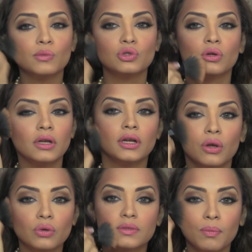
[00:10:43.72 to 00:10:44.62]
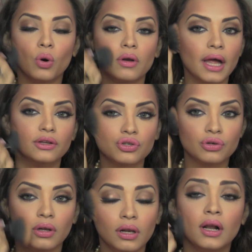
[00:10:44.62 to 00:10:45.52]
so that it looks more
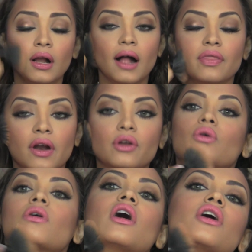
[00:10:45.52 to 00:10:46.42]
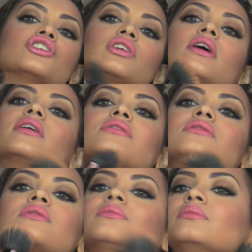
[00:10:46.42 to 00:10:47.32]
natural and there are no harsh lines.